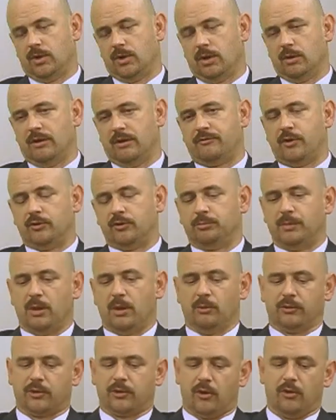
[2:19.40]
Well, when I first
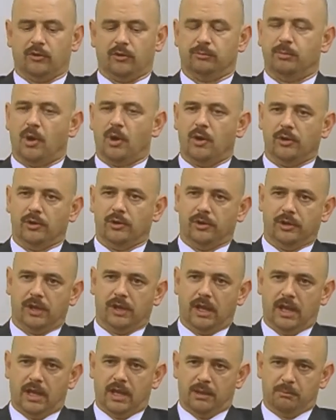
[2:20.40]
met with Curtis Burton,
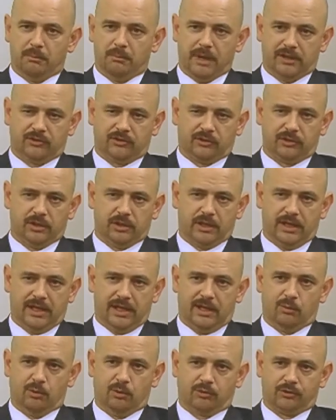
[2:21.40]
basically
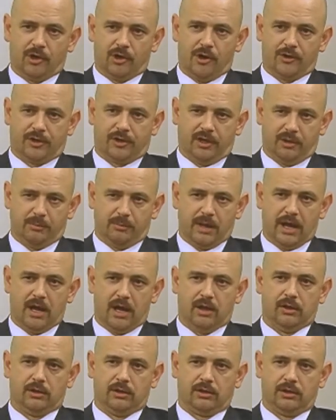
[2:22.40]
he was talking
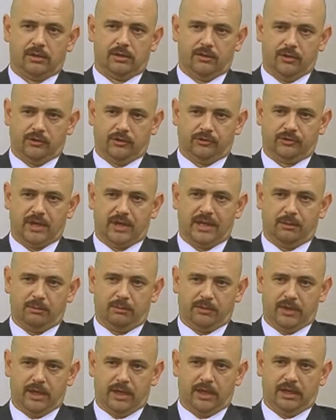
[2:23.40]
about the same
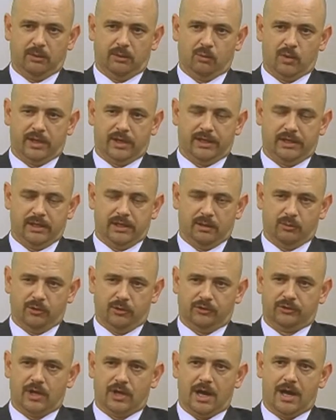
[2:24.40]
thing in what he did
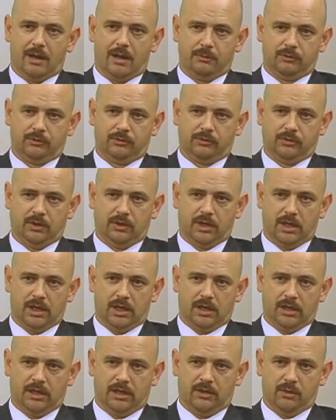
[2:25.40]
with Tops
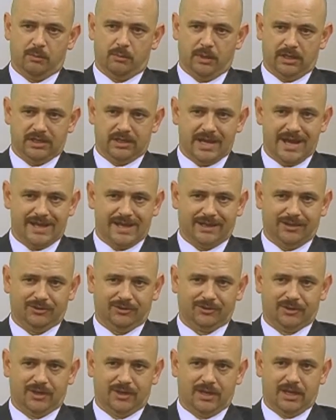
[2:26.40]
in the
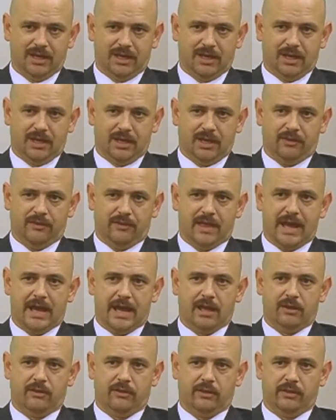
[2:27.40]
mid-90s, in
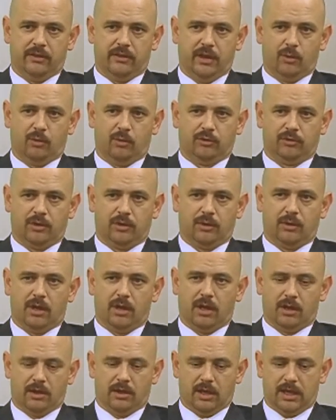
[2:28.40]
that there was a
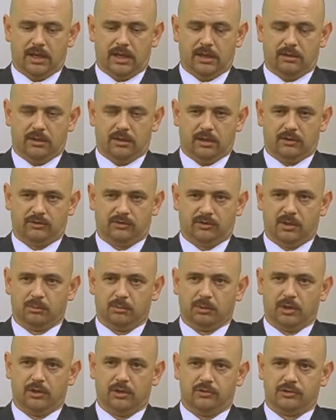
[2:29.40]

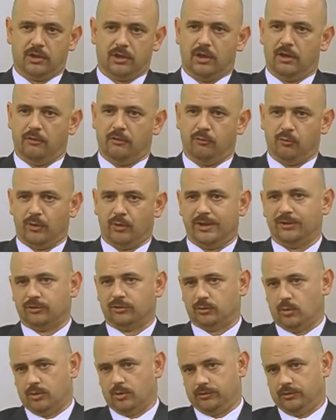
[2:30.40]
assemblage of
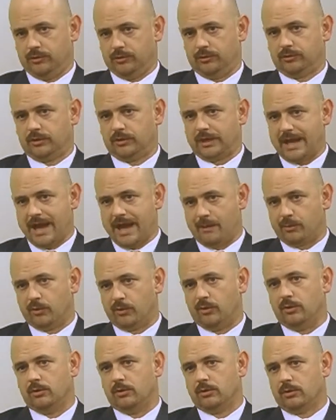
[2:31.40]
resources,
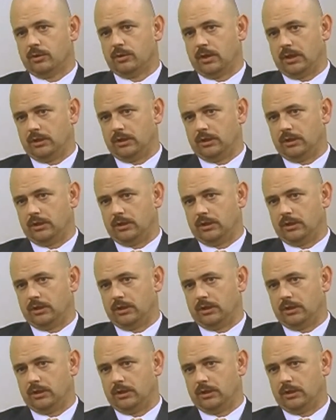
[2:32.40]
capital,